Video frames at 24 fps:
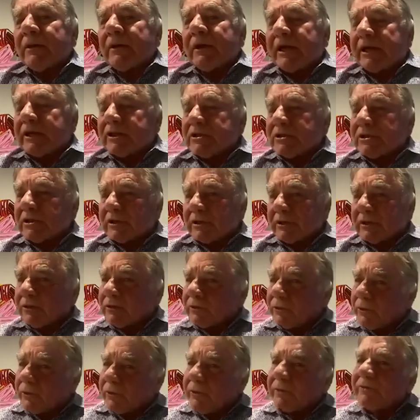
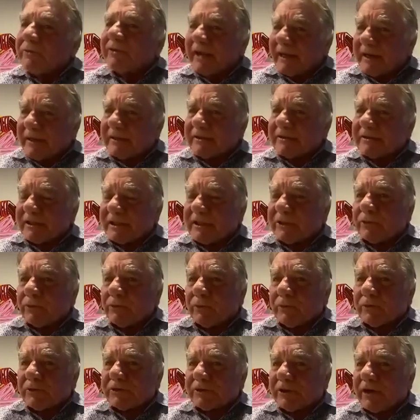insulin or tendency
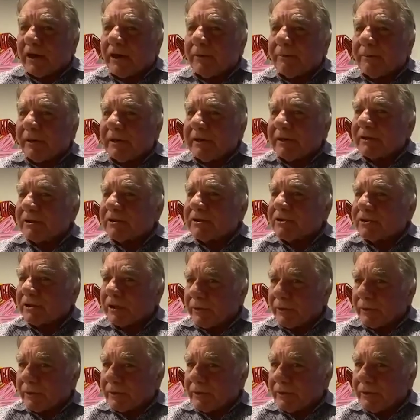towards diabetes
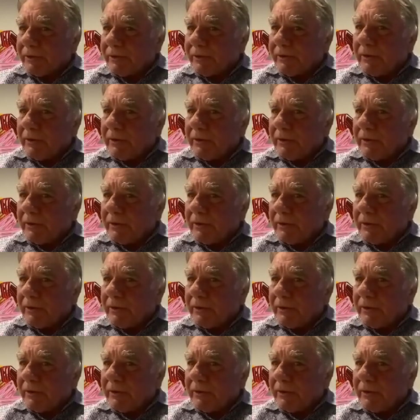shown.